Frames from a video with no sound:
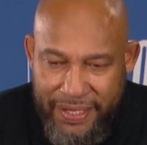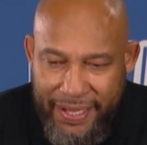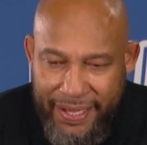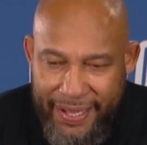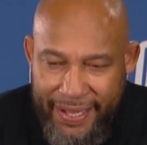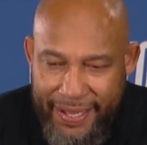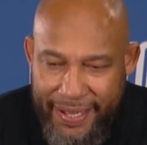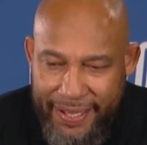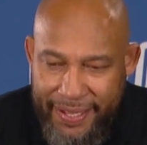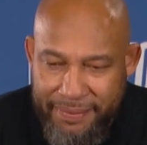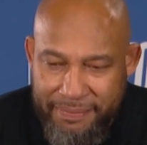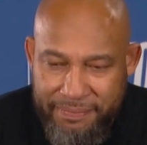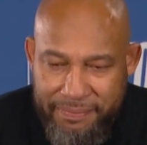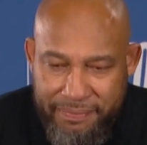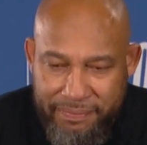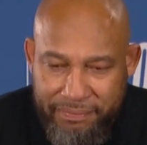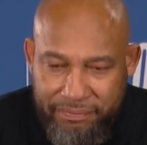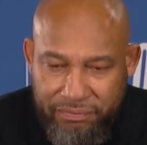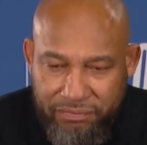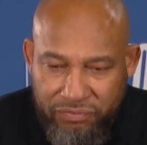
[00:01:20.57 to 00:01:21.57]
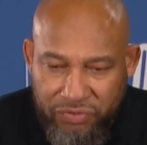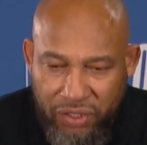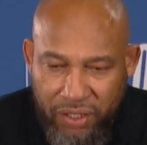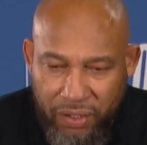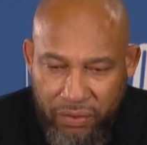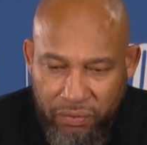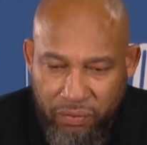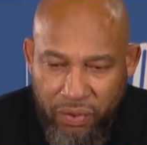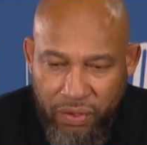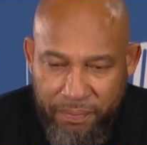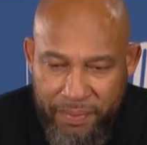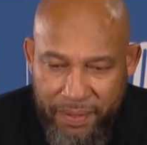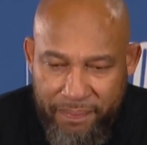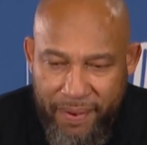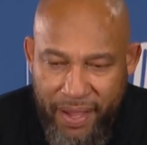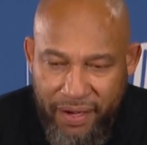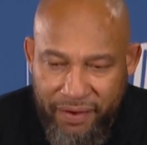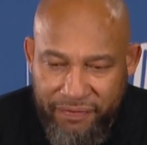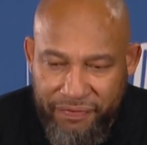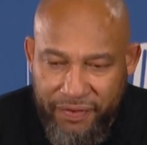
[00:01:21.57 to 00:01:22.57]
Um, you know, we'll be
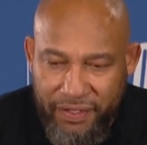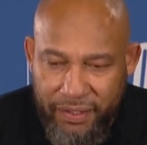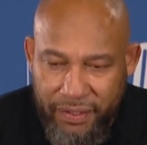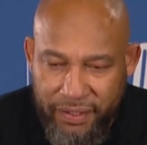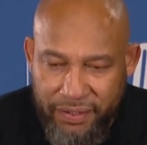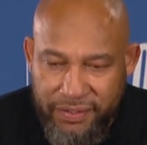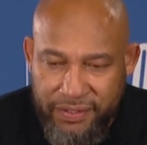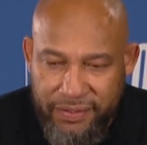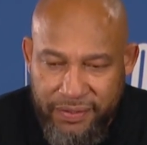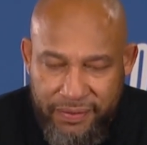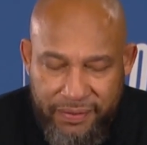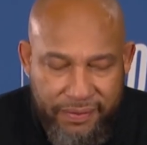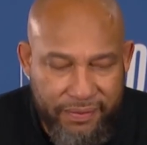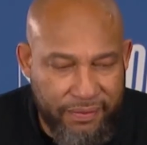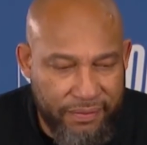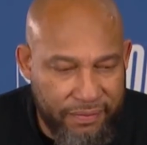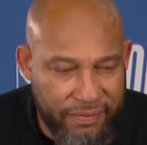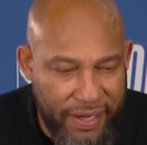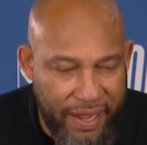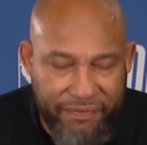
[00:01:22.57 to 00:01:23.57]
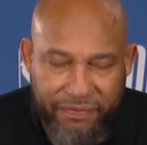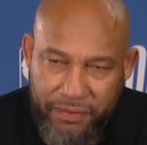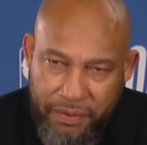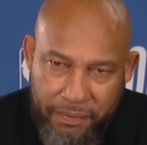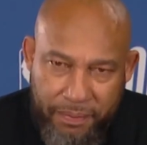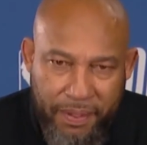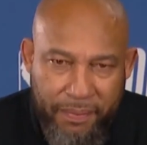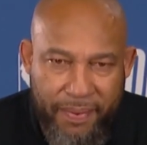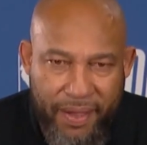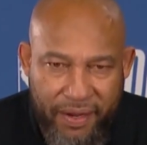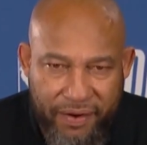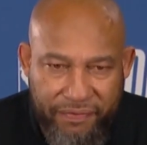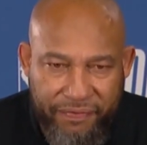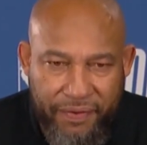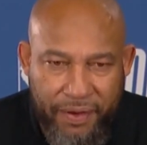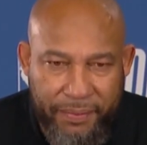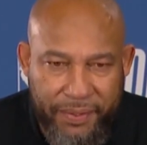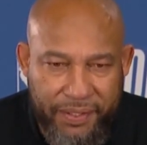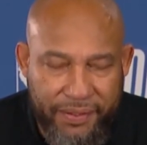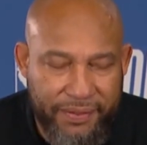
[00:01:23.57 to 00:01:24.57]
better from this. Definitely be better
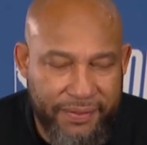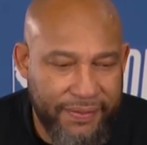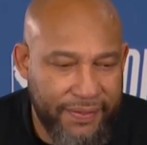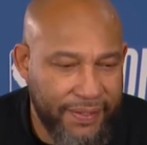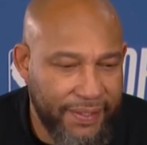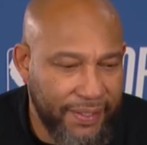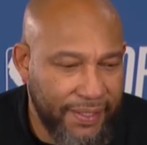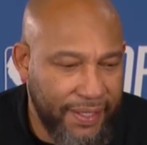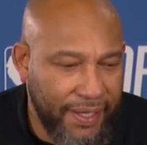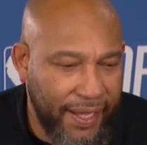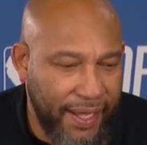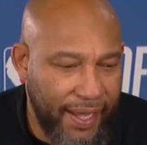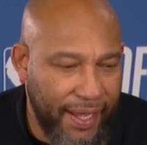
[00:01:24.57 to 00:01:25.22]
from it.